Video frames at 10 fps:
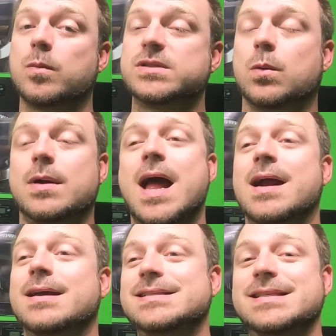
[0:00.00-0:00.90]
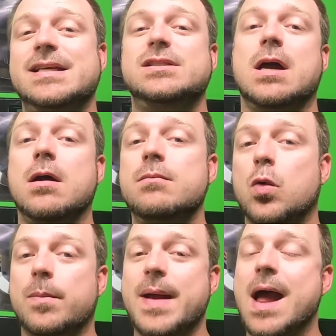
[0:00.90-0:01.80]
So we're not gonna see a ton
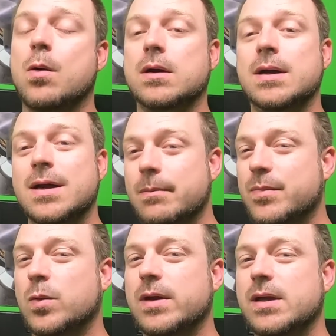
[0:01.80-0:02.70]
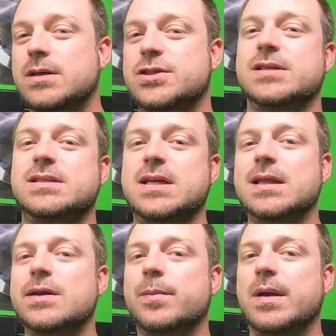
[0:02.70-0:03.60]
more power, but we should see a
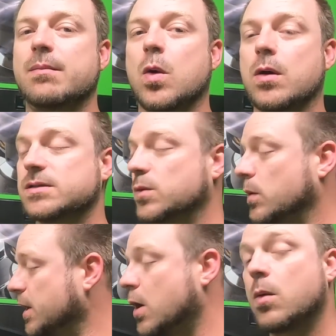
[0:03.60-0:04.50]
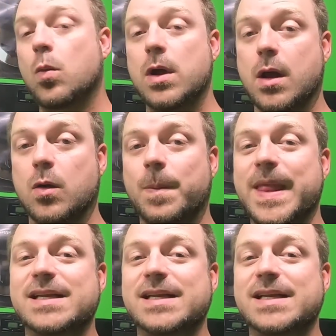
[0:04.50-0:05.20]
little bit more. So we're gonna go to 1 ohm.